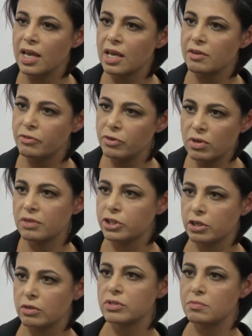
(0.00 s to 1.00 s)
if you have
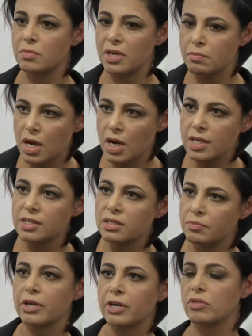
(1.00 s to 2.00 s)
chosen me,
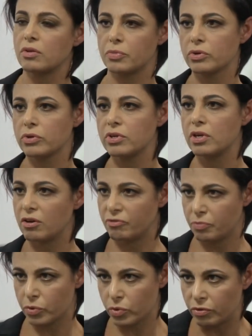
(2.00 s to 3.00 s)
must bear the burden
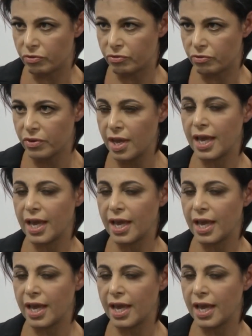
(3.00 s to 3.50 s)
of proof,